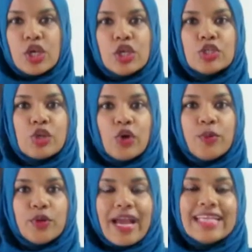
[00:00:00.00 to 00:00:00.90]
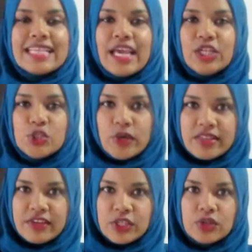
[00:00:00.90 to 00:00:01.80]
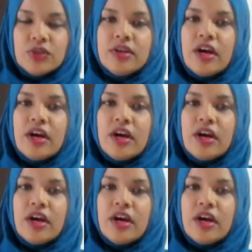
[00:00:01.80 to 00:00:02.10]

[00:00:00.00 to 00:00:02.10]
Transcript: So I hope you guys enjoyed the video.